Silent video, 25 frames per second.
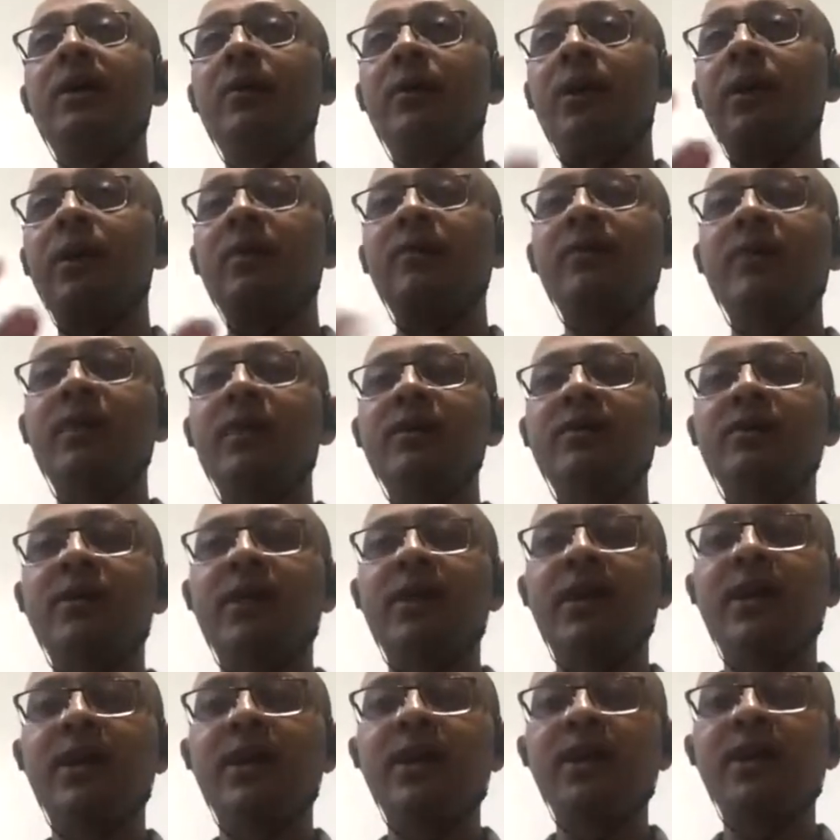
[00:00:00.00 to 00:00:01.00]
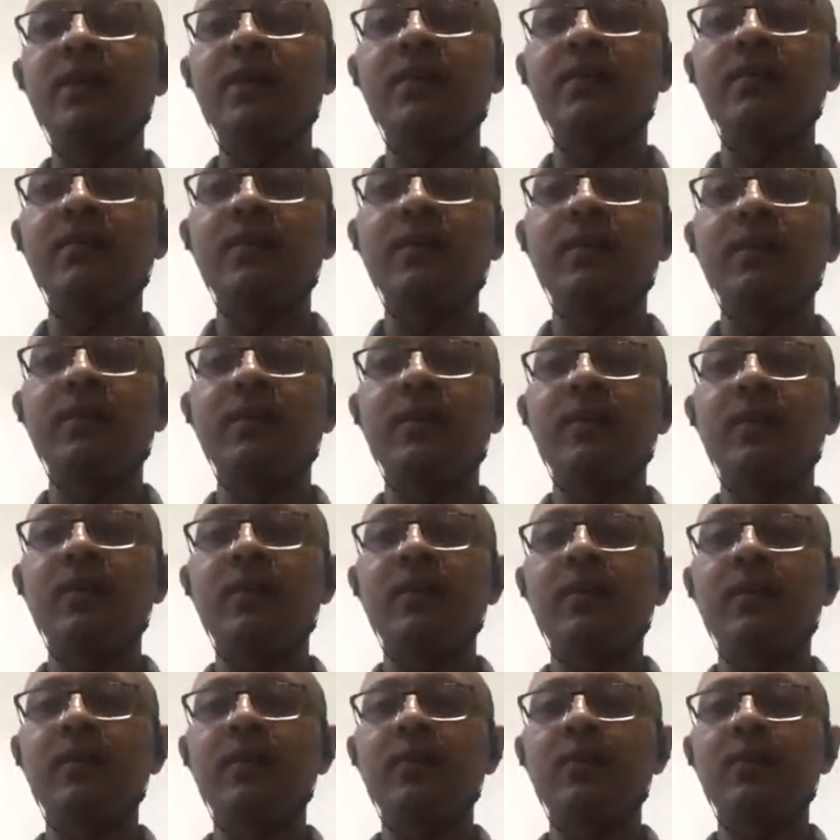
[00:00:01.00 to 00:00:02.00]
he qualifies that
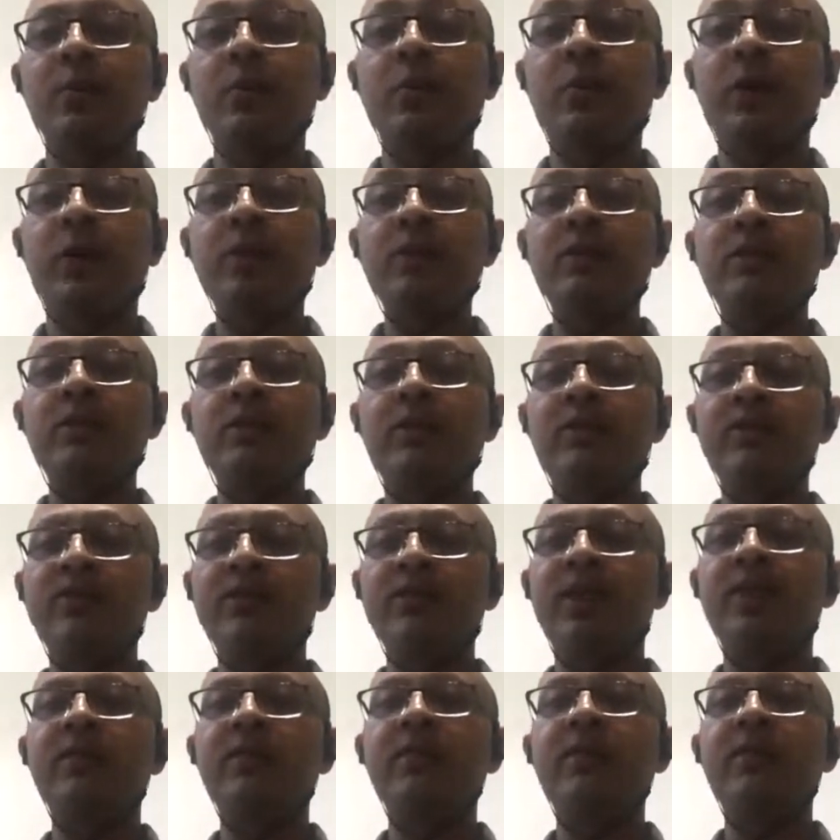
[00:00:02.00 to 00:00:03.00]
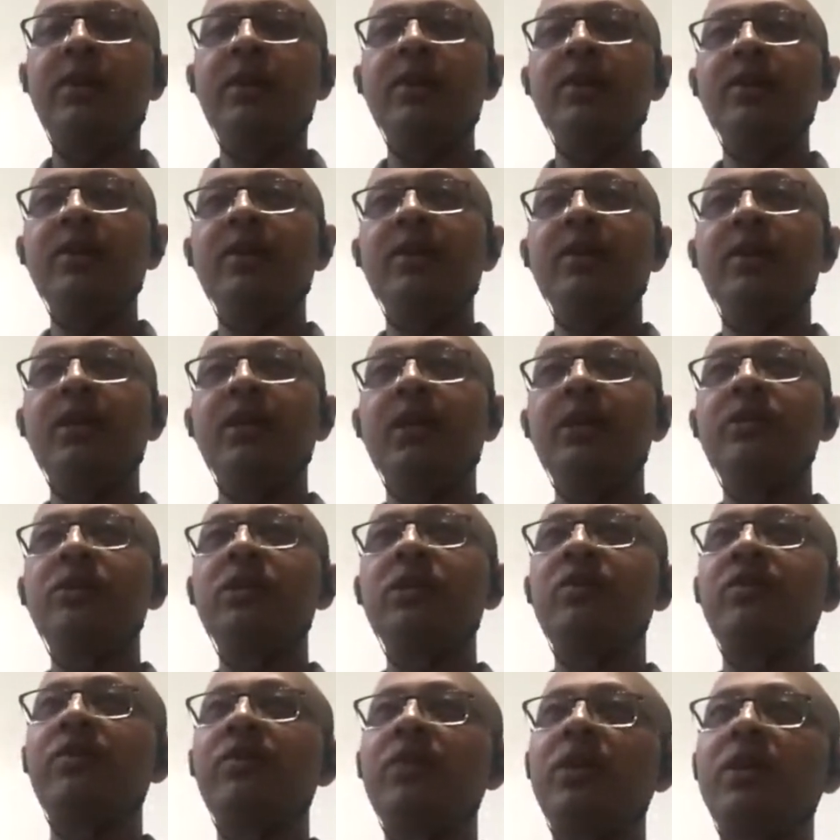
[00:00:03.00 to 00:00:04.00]
Vaishnav seva
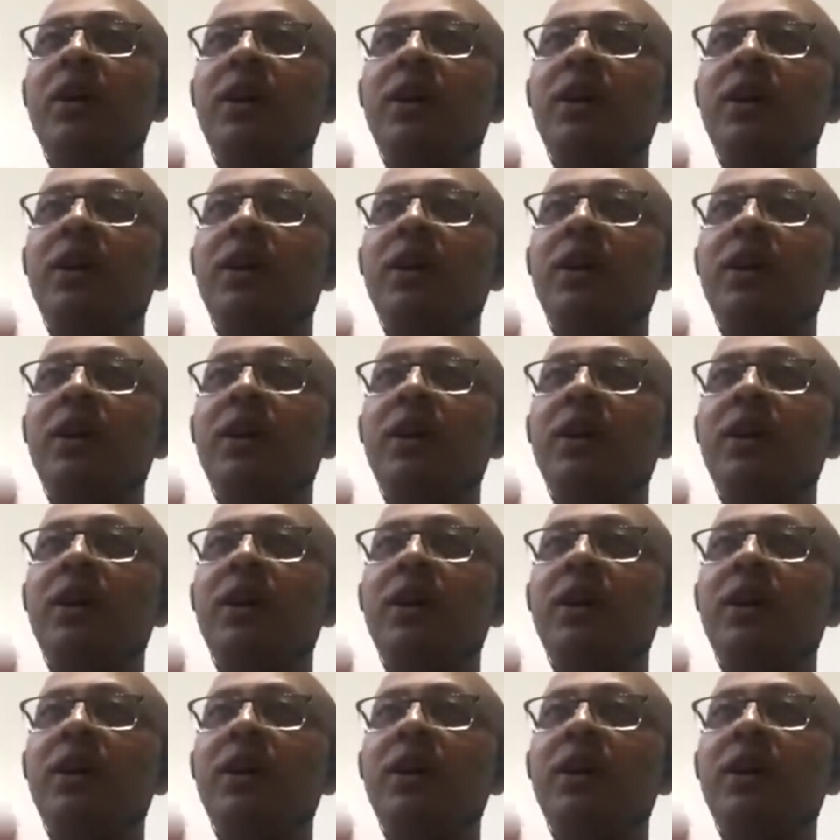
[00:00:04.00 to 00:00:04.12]
is of